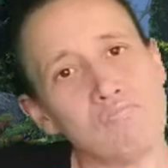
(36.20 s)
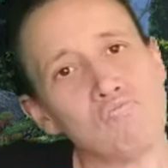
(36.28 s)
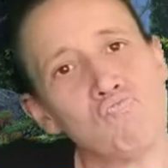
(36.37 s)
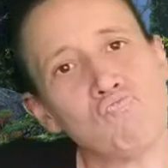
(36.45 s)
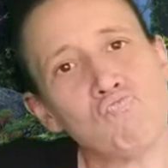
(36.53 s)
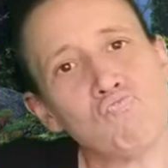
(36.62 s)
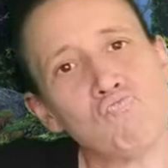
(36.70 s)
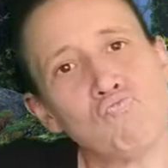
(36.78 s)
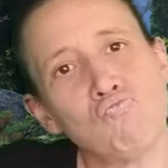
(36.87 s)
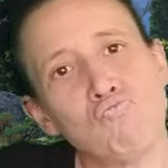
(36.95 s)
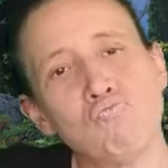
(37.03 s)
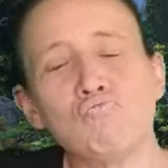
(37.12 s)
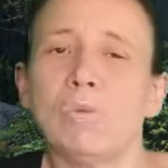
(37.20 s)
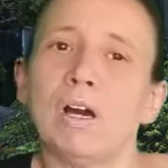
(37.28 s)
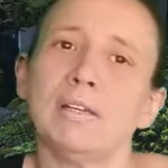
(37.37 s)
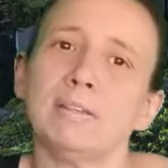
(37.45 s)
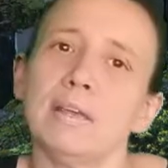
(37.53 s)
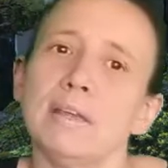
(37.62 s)

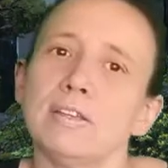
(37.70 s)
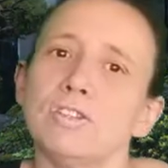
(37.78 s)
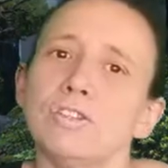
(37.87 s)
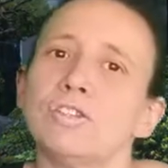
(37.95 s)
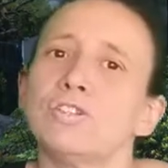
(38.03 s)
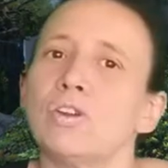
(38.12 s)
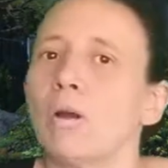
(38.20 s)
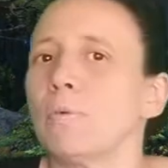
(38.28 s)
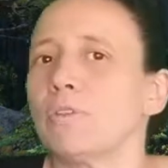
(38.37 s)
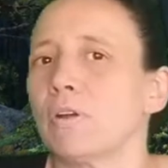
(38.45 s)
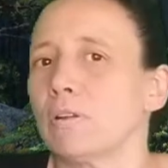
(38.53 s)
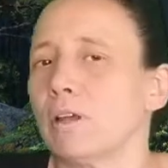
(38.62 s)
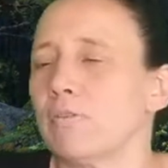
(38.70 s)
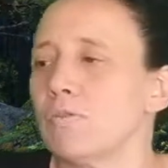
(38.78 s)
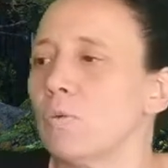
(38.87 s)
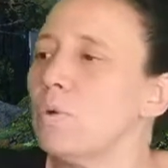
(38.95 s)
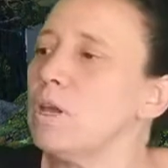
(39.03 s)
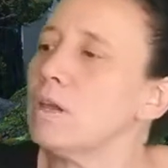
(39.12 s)
I think it should start with our letter of the
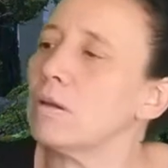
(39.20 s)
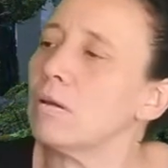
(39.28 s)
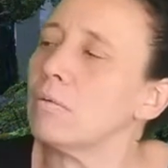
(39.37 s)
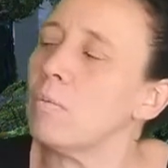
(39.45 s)
week.